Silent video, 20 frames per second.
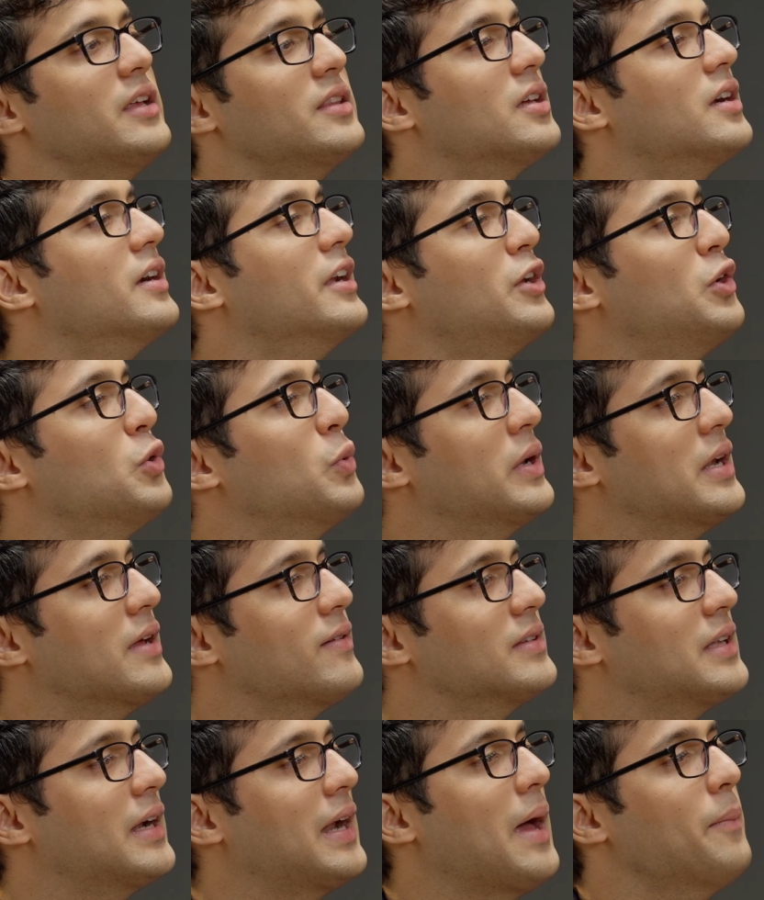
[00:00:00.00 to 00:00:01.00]
30, 32,
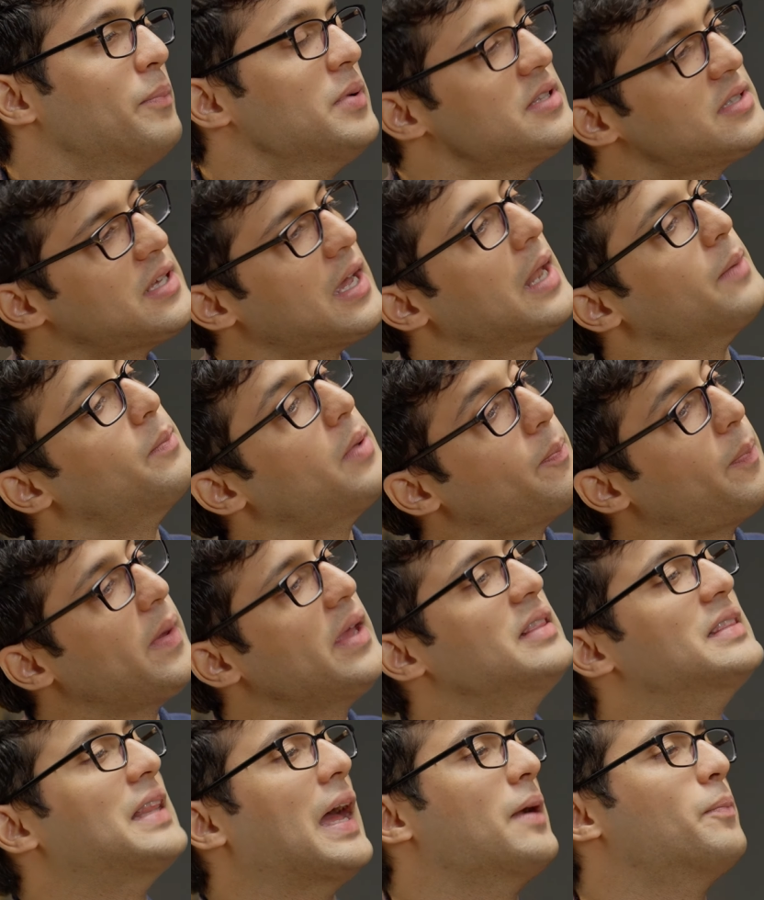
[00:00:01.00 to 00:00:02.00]
whenever that happens, I'll be
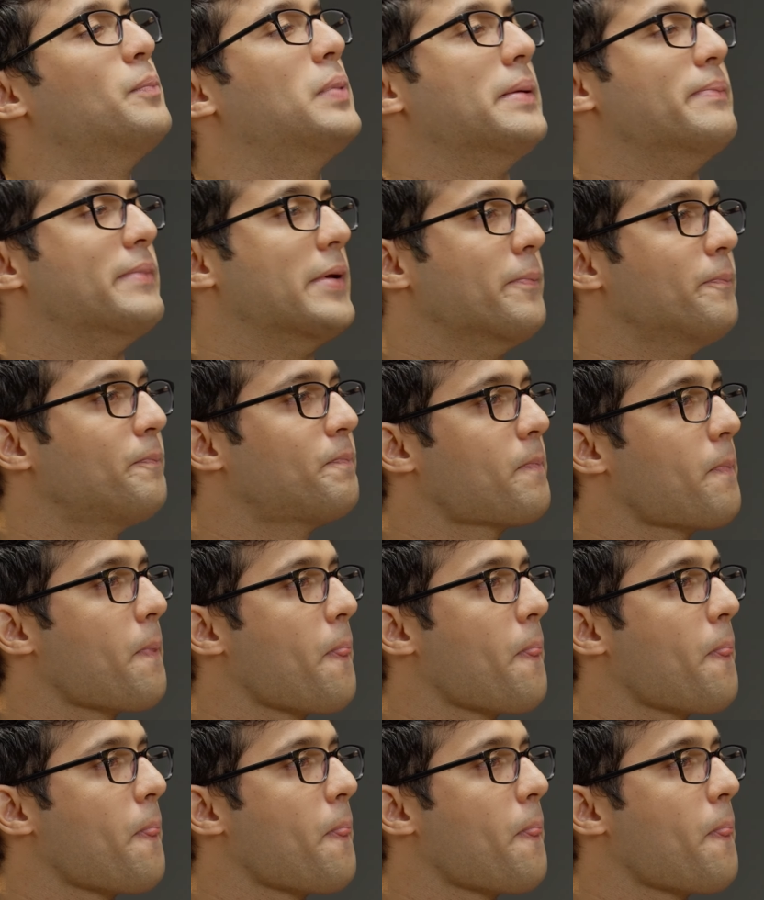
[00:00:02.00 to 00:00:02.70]
paying that premium.